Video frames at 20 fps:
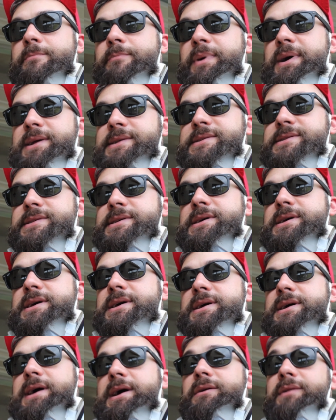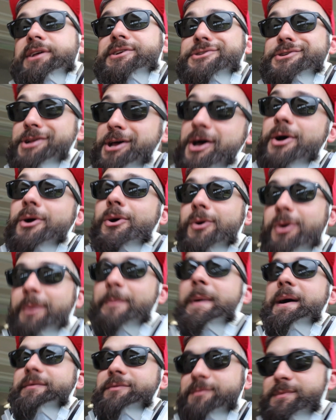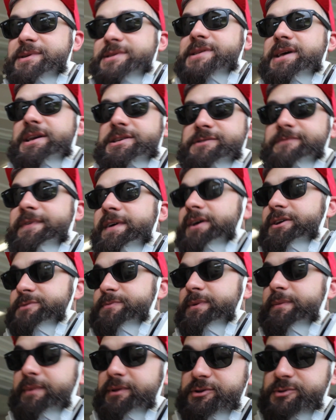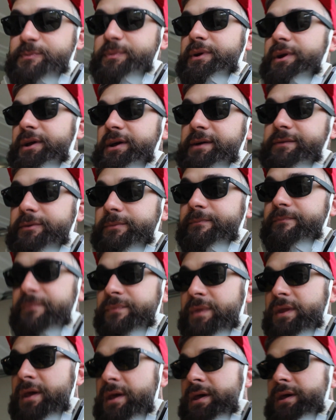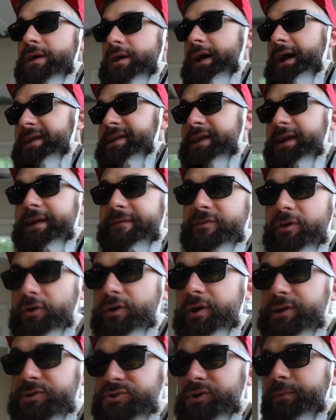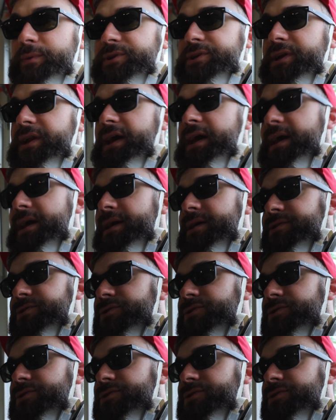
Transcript: But uh, I'll let you know about the mistakes that fails. Believe me, there's plenty of them. I did have to go get a jumble today